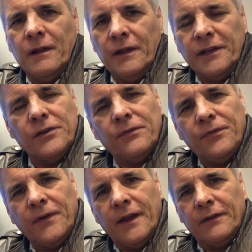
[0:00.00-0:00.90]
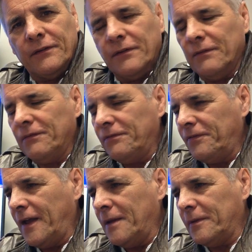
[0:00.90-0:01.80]
Let your friends,
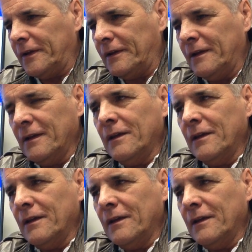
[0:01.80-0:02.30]
family,